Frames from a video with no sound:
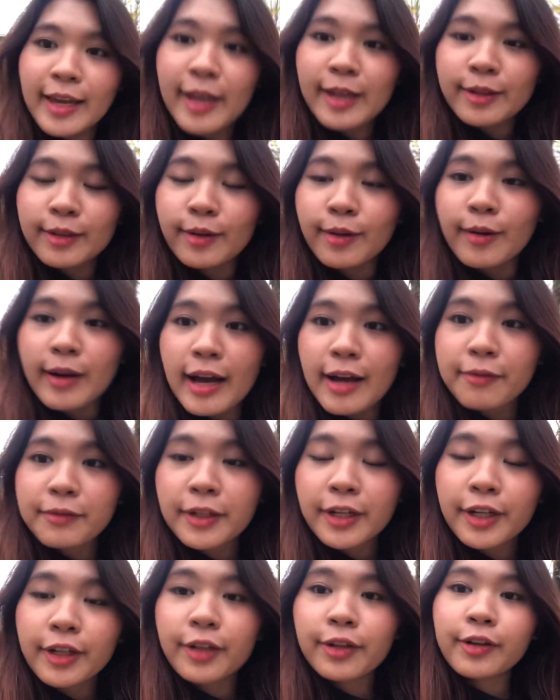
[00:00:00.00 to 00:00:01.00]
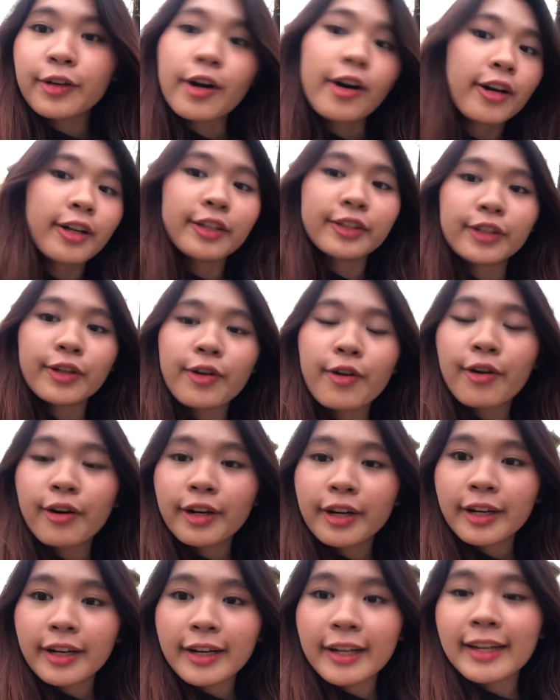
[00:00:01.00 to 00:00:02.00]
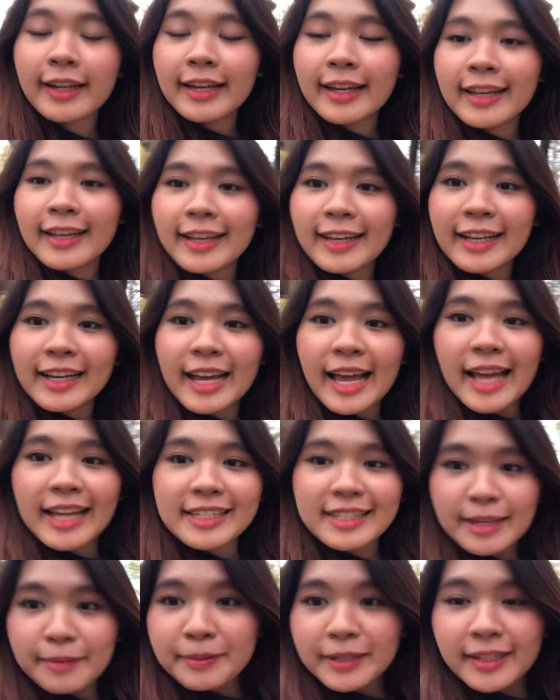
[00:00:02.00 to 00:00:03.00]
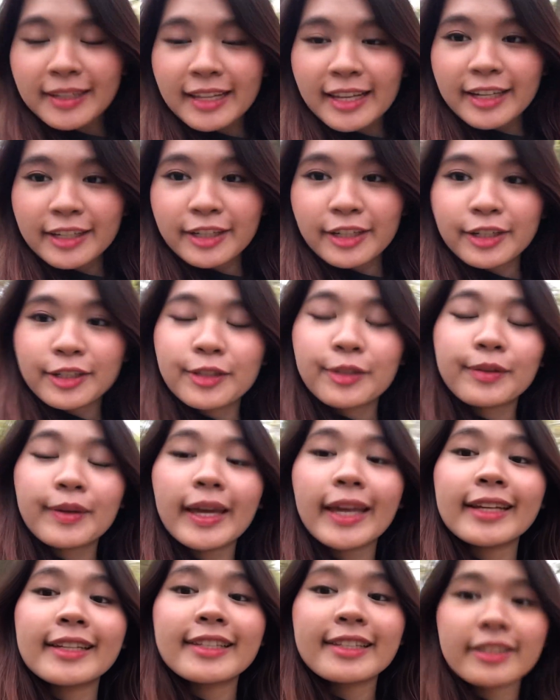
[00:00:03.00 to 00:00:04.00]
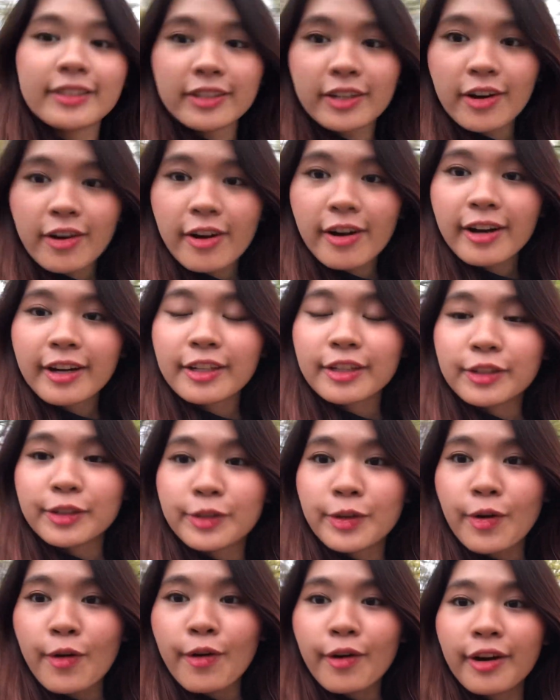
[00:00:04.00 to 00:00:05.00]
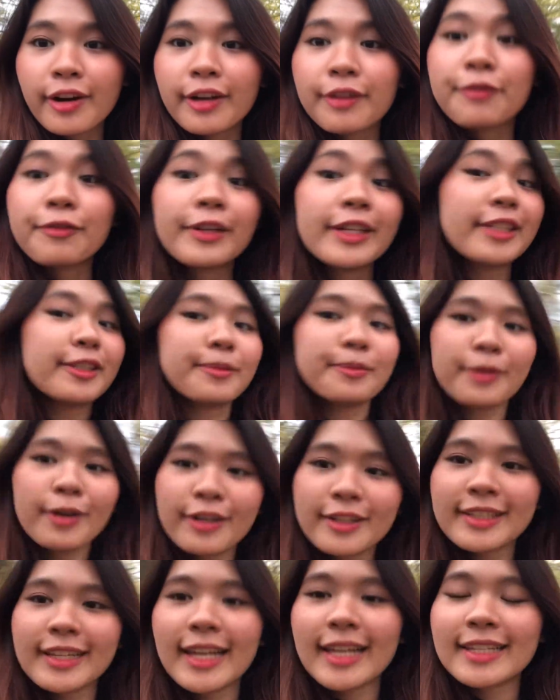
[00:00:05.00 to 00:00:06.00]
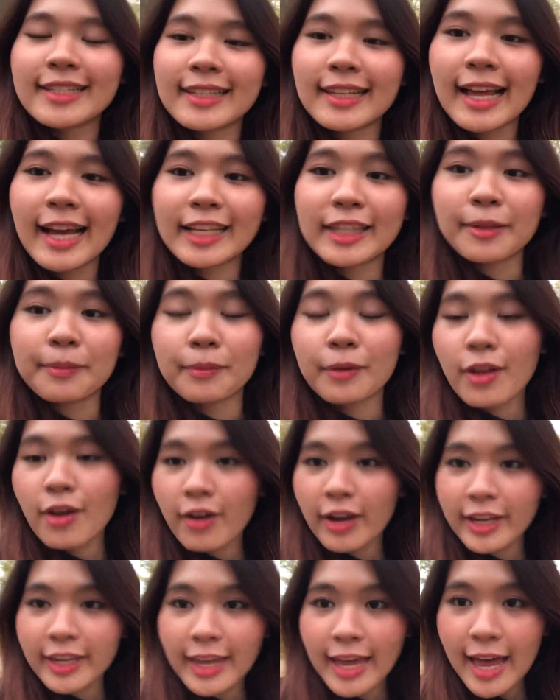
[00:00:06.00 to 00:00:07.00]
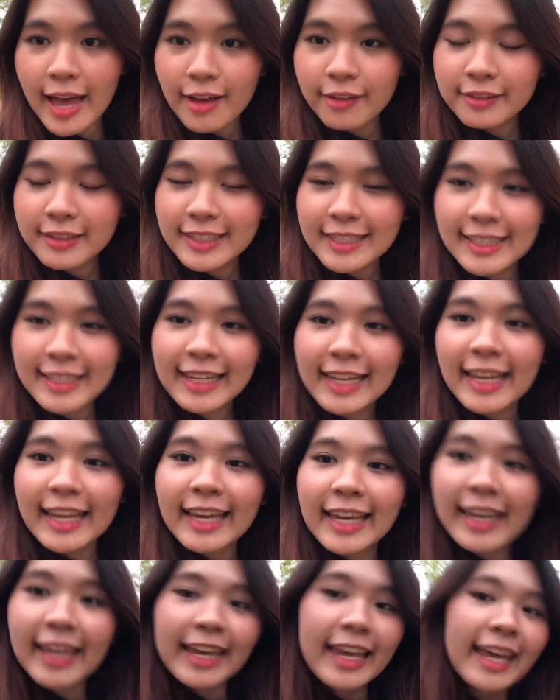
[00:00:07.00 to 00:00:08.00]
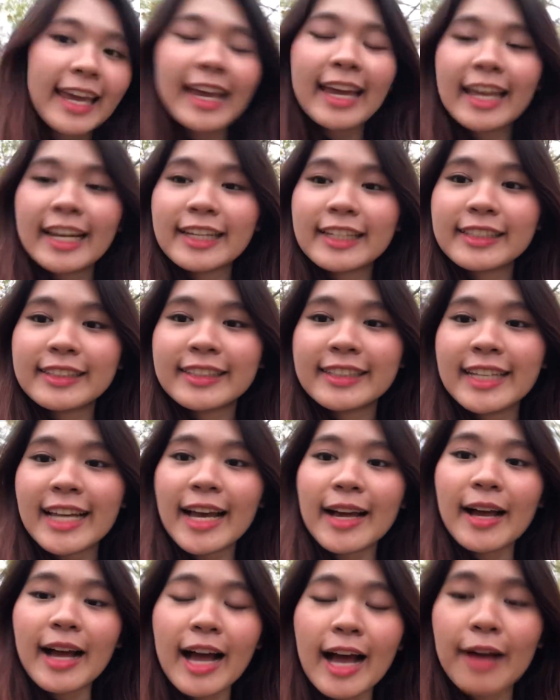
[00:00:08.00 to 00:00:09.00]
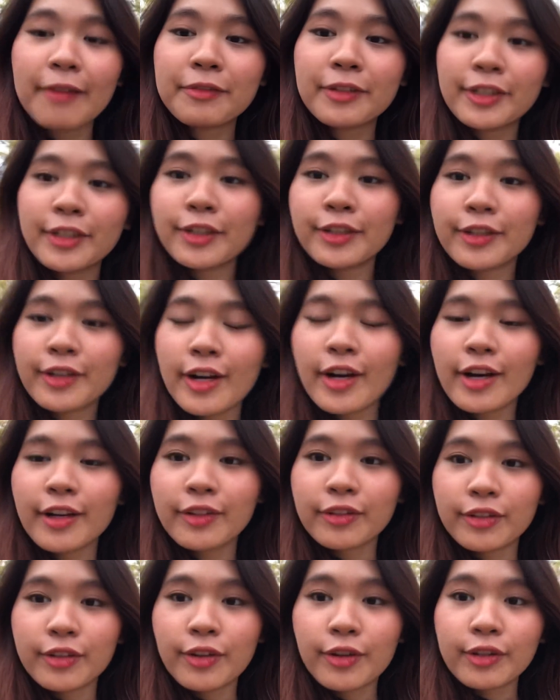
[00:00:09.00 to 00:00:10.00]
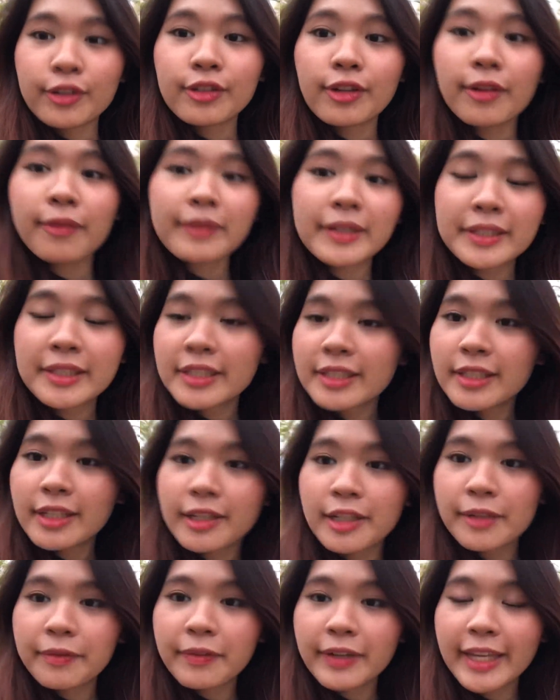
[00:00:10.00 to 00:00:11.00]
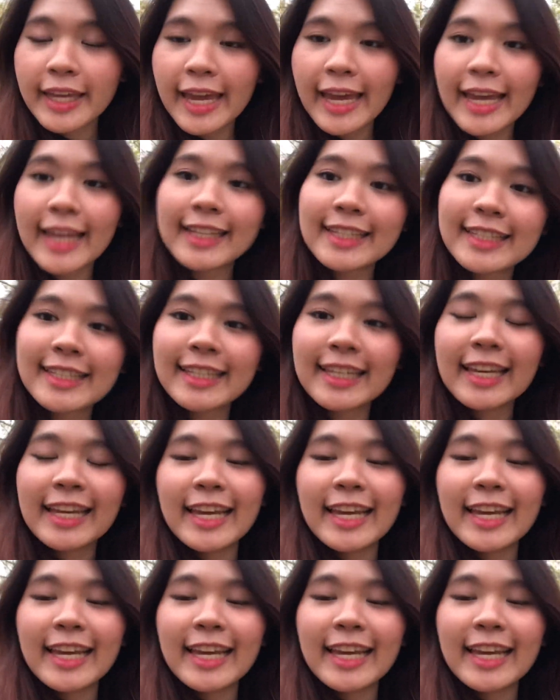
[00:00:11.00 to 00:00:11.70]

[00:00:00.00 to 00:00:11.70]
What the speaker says: So after you got your acceptance letter, you can start your visa process like the blog account. And yeah, after you got your solvency certificate,